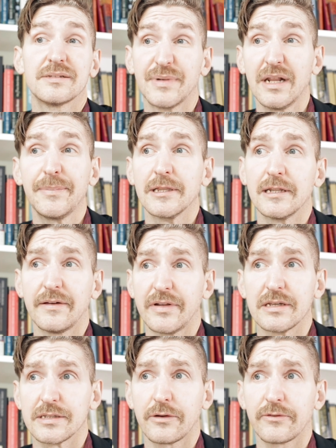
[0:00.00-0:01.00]
he's manipulative
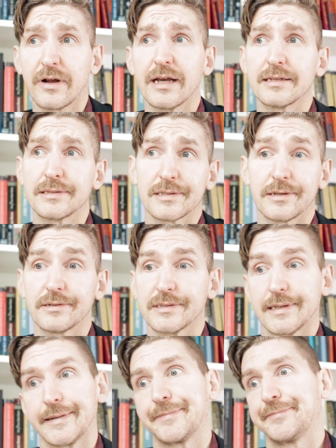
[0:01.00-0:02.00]
in his own right, so it's
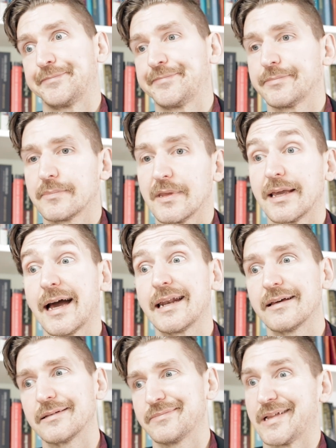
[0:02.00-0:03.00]
like, you
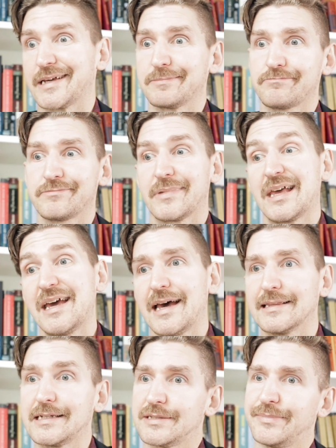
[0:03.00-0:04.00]
kinda, like,
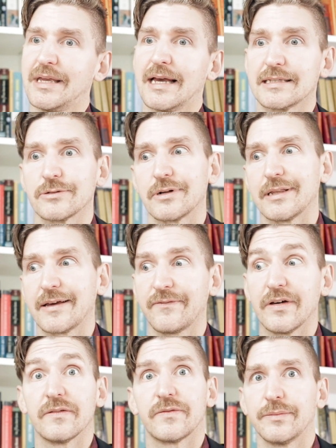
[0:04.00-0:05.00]
at least me, I sorta like
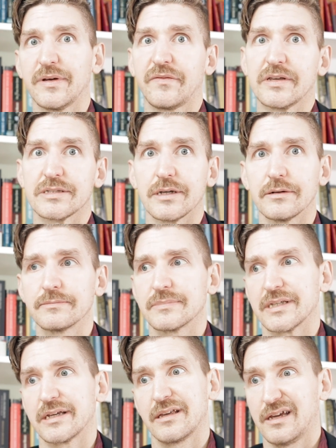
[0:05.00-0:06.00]
felt for Mephisto.
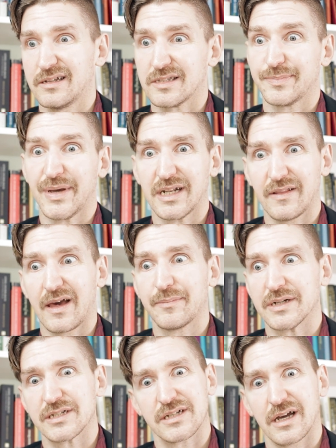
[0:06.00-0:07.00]
It's like, you had to spend that
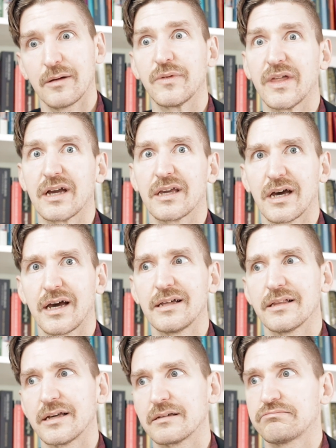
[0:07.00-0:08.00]
much time with that guy,
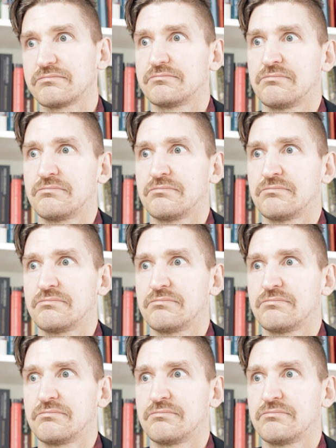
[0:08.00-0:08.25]
like,